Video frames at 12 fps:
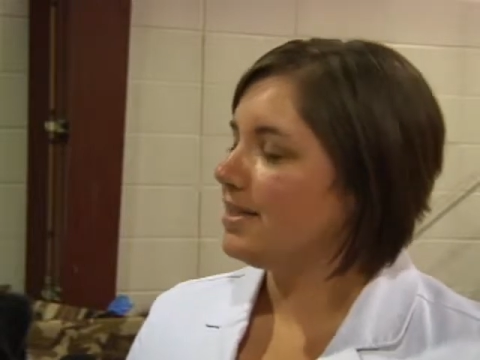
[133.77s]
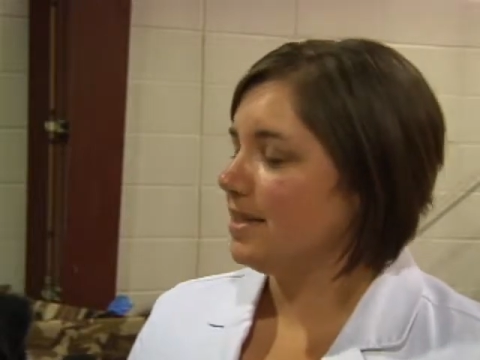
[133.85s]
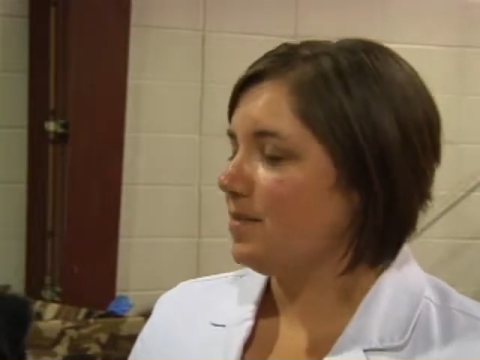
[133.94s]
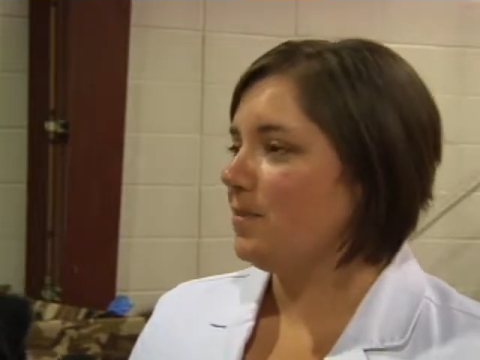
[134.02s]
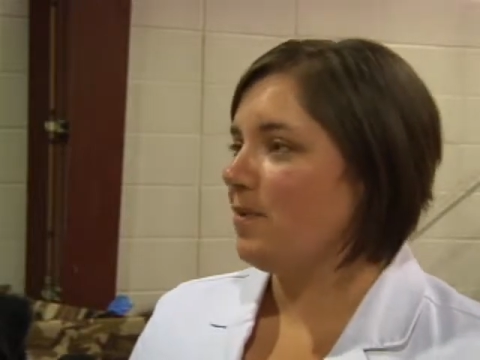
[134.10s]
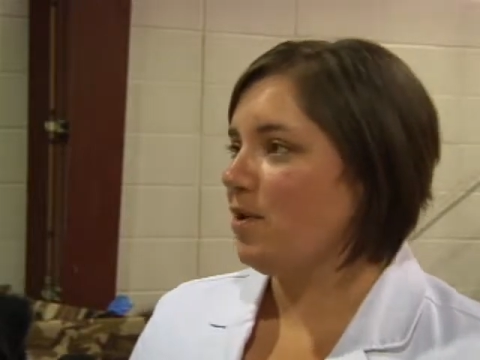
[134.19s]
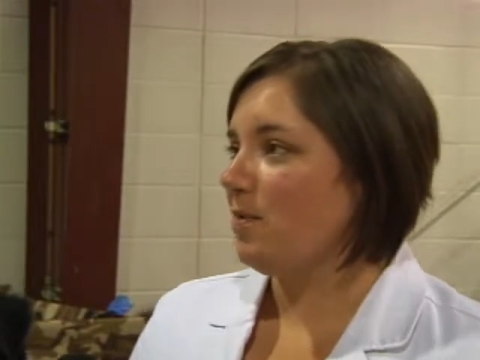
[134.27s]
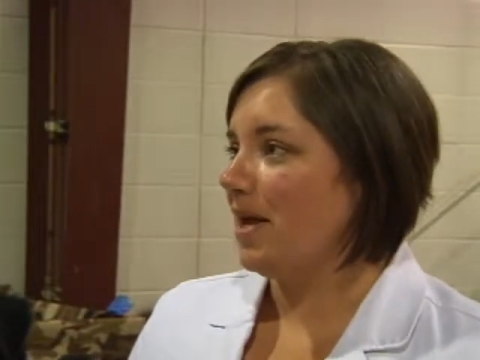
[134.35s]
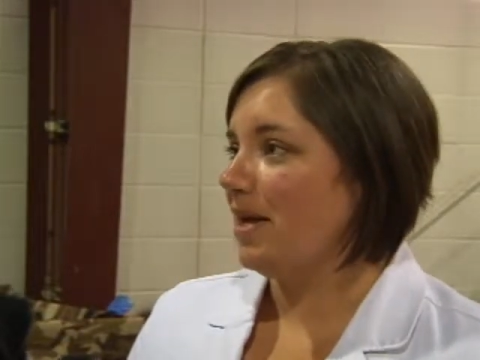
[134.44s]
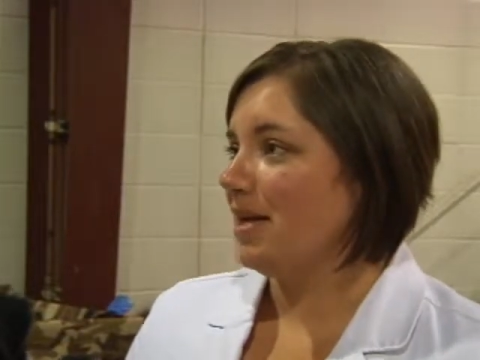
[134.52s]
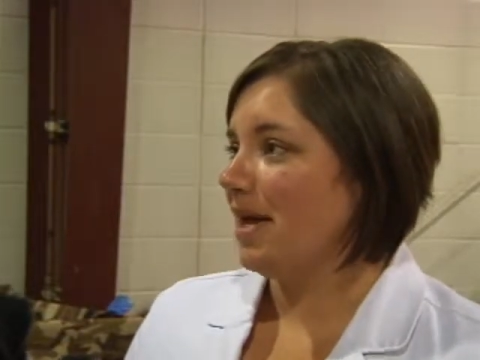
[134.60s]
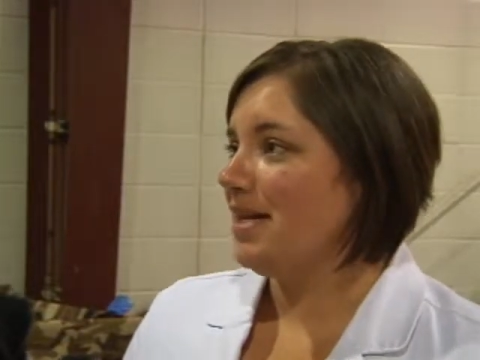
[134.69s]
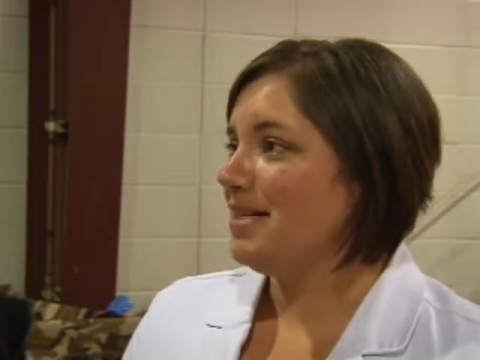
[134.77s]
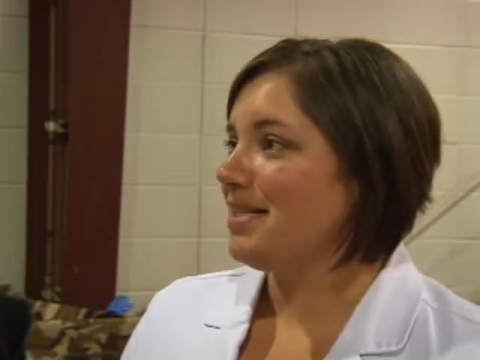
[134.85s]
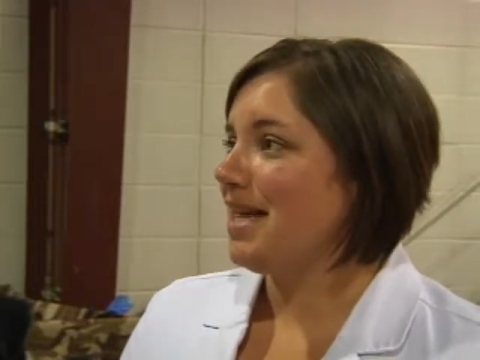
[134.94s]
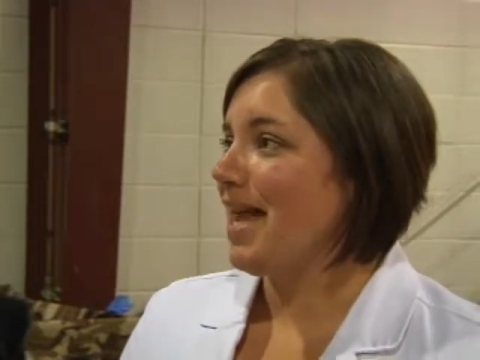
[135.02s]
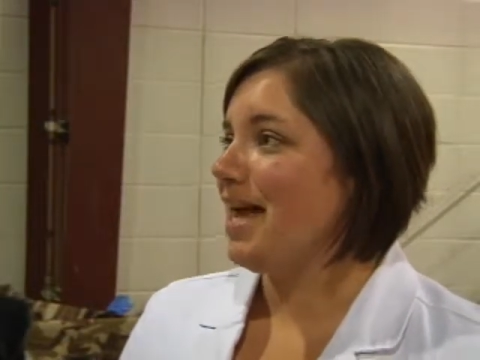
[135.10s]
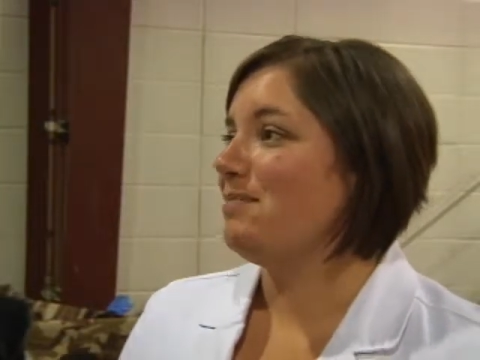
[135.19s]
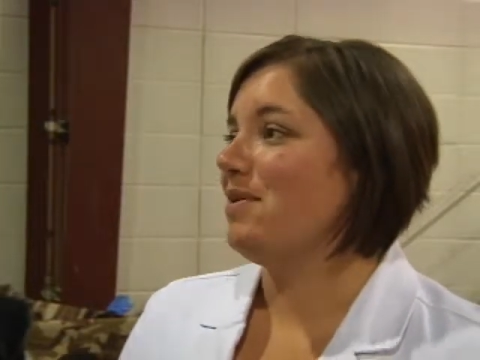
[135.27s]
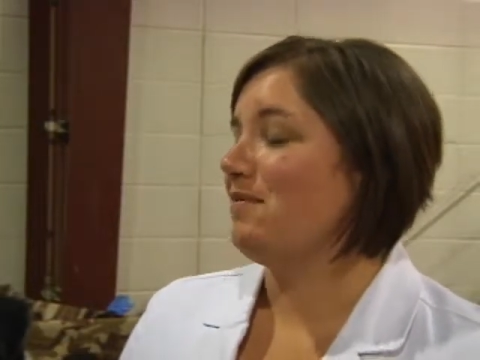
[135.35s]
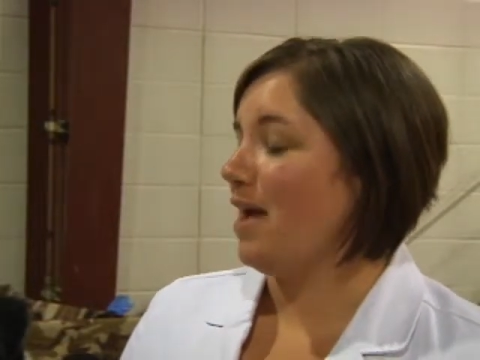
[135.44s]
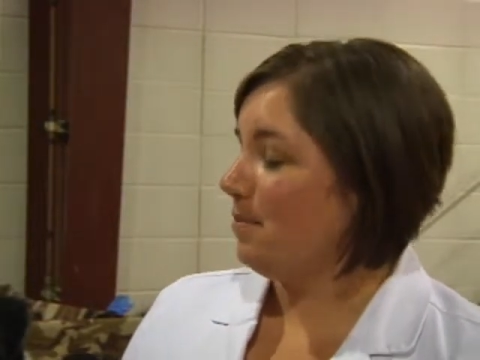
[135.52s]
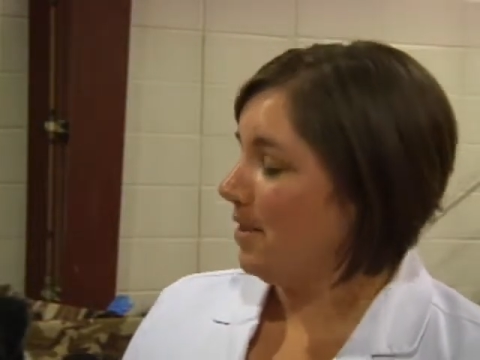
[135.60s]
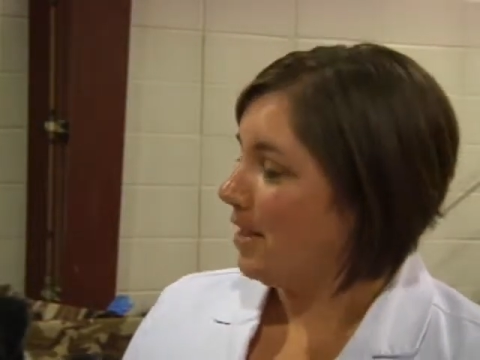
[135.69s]
to sleep in my own bed at night, and my
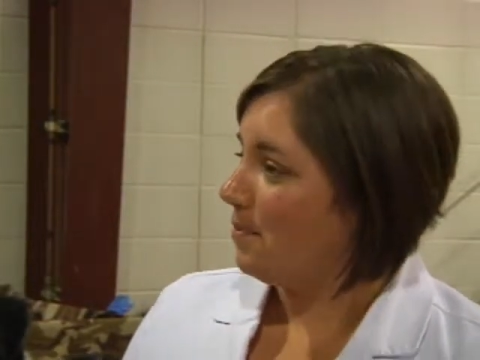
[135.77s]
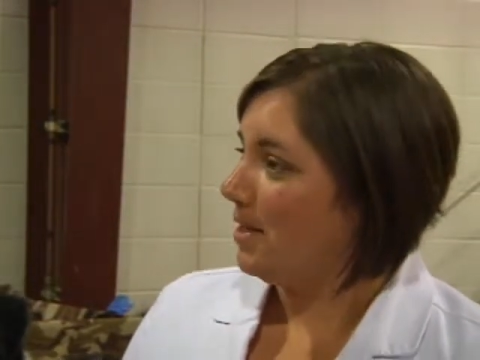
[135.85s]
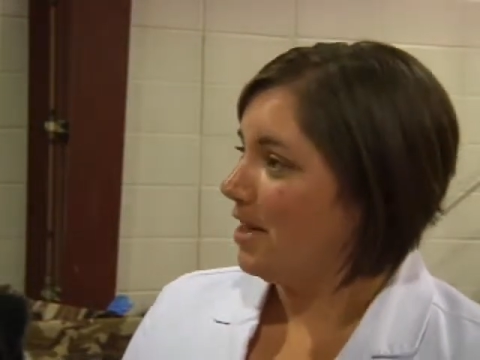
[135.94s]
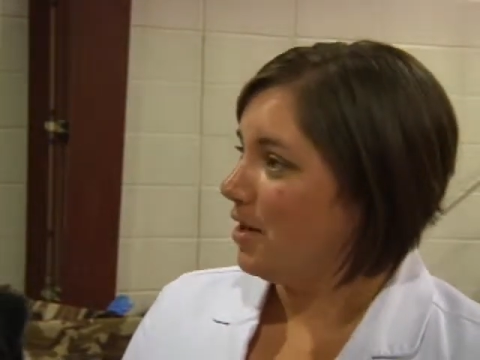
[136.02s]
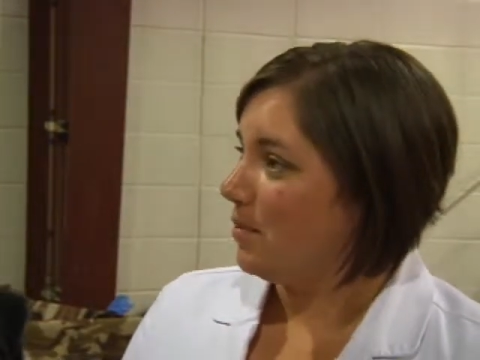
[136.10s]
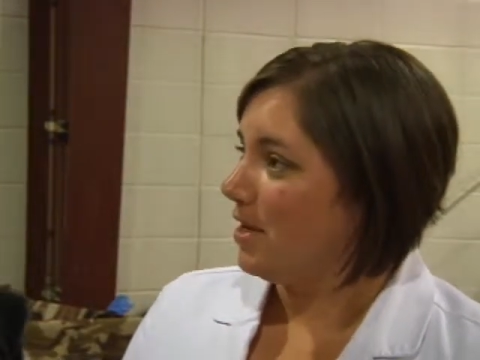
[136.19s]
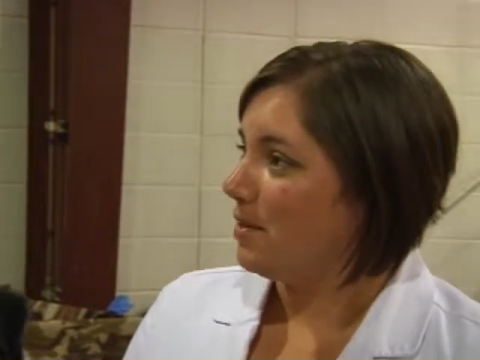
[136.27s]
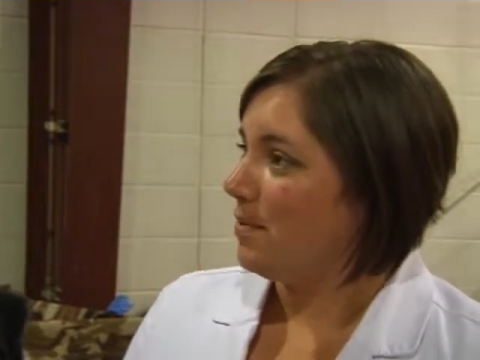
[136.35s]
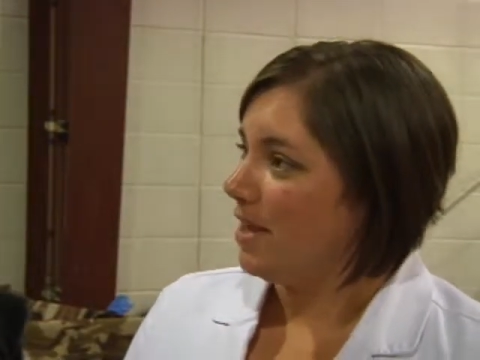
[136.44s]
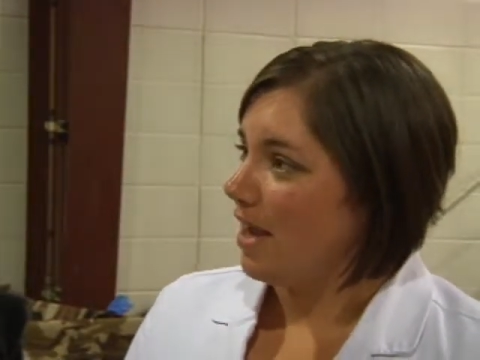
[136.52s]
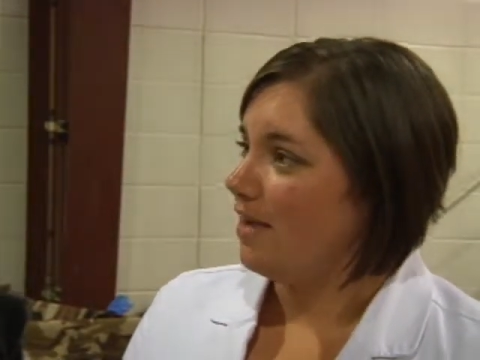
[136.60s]
family can be here with me.